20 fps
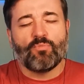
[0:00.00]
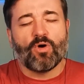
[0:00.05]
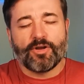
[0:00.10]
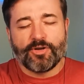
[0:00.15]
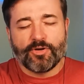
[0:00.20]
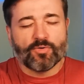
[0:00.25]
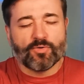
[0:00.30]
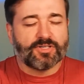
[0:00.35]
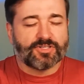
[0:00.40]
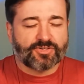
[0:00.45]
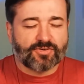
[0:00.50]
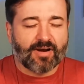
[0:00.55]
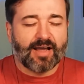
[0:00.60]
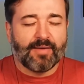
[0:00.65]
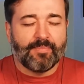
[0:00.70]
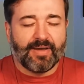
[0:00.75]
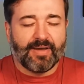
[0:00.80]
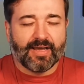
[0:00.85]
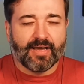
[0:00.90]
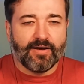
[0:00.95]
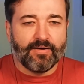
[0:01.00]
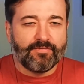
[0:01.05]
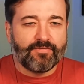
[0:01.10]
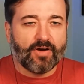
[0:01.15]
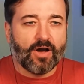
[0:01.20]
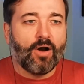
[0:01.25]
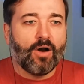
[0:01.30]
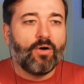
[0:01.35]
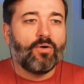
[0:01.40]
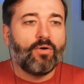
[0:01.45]
you were describing of,
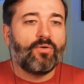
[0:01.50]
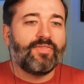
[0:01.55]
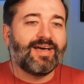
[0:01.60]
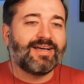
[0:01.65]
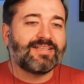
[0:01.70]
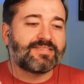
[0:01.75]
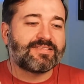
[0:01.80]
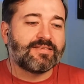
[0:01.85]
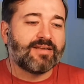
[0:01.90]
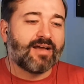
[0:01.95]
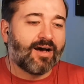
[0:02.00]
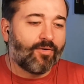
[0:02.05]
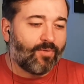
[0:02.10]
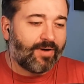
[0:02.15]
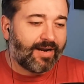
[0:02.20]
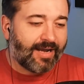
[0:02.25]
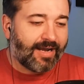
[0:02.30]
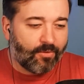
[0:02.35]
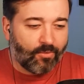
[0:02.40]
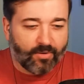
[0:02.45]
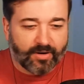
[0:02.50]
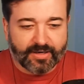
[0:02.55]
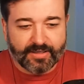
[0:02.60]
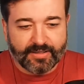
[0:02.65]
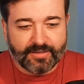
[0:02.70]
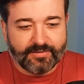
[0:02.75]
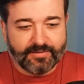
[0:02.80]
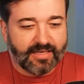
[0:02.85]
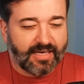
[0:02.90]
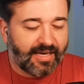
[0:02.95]
oh, that's not what I
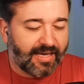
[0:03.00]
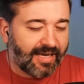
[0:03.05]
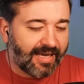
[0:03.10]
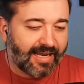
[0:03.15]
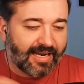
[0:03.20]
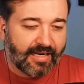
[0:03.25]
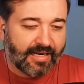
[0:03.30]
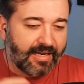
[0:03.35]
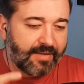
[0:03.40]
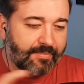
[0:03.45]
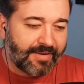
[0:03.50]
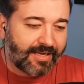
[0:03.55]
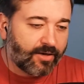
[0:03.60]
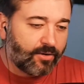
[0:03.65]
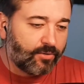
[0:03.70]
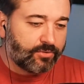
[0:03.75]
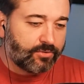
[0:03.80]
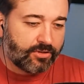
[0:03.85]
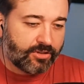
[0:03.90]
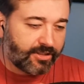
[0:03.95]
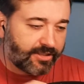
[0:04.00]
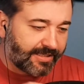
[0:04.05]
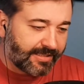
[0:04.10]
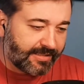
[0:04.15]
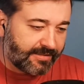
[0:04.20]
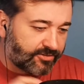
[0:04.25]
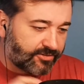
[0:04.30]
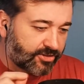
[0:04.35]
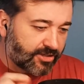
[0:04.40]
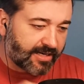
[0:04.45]
wanted. Let me go look
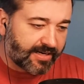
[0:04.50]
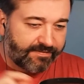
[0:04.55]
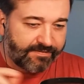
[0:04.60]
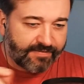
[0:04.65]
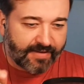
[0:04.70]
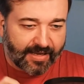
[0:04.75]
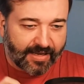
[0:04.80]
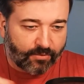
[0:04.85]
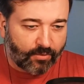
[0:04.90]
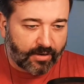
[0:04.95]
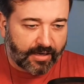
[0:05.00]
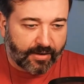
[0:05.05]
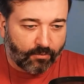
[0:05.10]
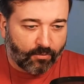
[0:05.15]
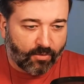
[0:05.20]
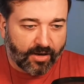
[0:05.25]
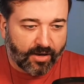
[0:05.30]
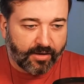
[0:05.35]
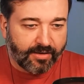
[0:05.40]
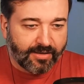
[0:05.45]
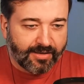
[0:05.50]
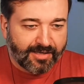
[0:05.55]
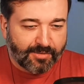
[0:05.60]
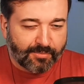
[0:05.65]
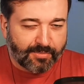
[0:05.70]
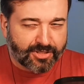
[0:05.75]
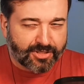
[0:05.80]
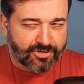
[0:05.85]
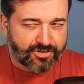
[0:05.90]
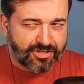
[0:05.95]
and try to find what I want,
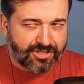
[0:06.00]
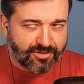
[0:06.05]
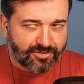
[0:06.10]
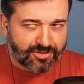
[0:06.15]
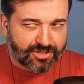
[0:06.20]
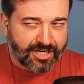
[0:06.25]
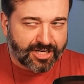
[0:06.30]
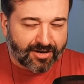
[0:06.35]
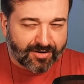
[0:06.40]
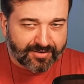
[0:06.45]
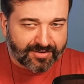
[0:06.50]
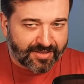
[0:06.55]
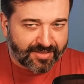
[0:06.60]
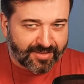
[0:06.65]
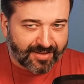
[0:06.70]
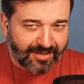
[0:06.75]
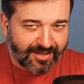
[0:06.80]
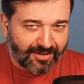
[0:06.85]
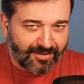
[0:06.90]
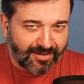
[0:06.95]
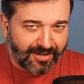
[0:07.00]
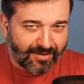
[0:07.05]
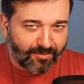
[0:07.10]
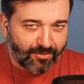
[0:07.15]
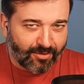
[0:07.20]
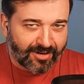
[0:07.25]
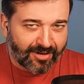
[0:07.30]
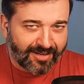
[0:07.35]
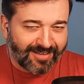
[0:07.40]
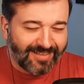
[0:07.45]
but you're still sharing the thing you didn't
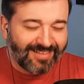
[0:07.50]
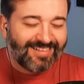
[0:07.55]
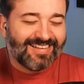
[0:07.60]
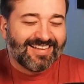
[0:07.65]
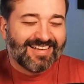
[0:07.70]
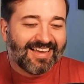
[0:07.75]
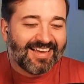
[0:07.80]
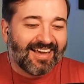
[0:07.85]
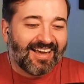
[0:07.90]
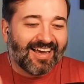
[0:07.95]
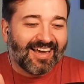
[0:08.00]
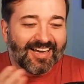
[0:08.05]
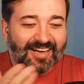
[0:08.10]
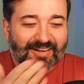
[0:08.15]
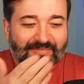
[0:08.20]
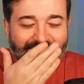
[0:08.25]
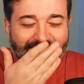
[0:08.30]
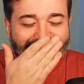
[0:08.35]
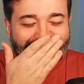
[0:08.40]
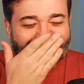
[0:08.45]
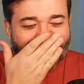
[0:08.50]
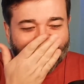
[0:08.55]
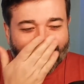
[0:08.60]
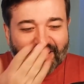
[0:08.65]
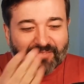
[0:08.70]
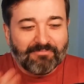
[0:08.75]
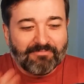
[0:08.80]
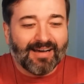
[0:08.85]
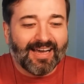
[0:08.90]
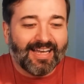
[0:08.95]
want to.
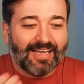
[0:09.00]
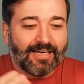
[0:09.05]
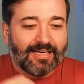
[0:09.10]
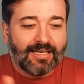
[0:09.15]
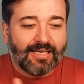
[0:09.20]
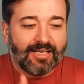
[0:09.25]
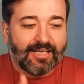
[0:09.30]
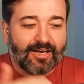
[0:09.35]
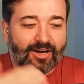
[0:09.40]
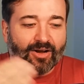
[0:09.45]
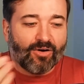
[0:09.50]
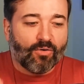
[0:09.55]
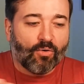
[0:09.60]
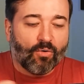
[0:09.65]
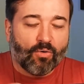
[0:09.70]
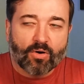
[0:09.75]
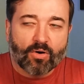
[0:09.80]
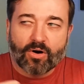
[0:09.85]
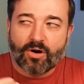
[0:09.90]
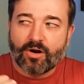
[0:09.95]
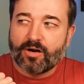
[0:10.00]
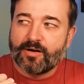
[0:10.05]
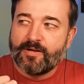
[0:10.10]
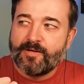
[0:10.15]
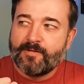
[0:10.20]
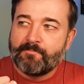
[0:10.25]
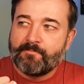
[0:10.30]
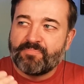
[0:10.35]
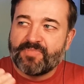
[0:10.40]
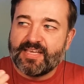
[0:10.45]
But or
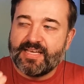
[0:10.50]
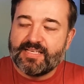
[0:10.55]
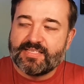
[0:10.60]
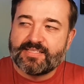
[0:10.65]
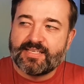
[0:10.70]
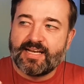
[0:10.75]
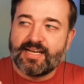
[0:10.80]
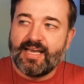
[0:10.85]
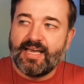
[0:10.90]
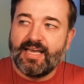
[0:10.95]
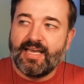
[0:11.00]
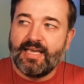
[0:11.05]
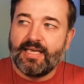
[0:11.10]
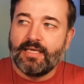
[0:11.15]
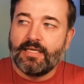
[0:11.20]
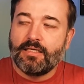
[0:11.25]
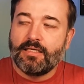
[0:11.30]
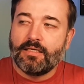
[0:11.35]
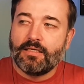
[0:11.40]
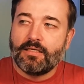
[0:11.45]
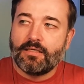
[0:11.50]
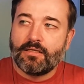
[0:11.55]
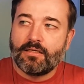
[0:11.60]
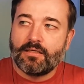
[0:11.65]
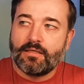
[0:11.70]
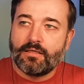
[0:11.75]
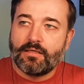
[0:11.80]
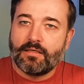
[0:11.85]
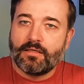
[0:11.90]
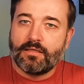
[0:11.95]
is
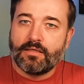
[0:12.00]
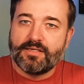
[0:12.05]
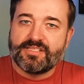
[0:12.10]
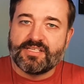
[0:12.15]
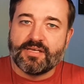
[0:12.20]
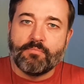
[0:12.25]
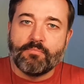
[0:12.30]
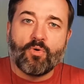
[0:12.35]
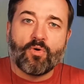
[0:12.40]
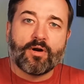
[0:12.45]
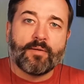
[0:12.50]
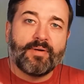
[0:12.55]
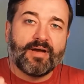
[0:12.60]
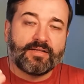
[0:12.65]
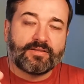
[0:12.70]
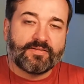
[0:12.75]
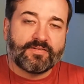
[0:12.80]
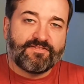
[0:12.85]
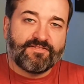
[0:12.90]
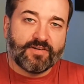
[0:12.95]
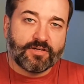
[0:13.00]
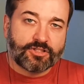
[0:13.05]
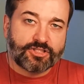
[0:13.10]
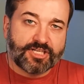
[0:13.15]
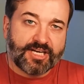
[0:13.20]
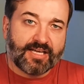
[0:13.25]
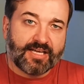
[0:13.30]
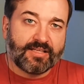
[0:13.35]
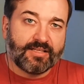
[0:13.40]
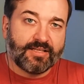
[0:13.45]
it more about the
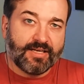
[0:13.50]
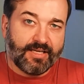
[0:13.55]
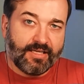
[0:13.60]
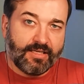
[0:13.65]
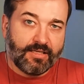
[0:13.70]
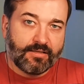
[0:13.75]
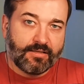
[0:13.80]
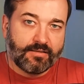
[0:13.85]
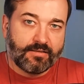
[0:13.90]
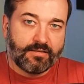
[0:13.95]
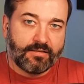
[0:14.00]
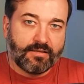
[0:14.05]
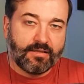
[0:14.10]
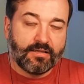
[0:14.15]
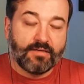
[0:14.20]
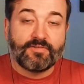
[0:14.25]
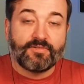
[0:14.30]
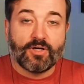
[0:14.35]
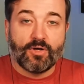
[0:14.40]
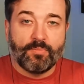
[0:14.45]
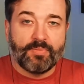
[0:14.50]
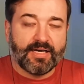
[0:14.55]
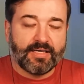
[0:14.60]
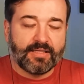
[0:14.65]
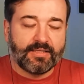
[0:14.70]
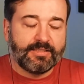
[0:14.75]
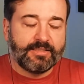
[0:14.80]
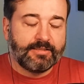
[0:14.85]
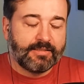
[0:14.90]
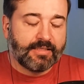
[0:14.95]
functionality of Copilot?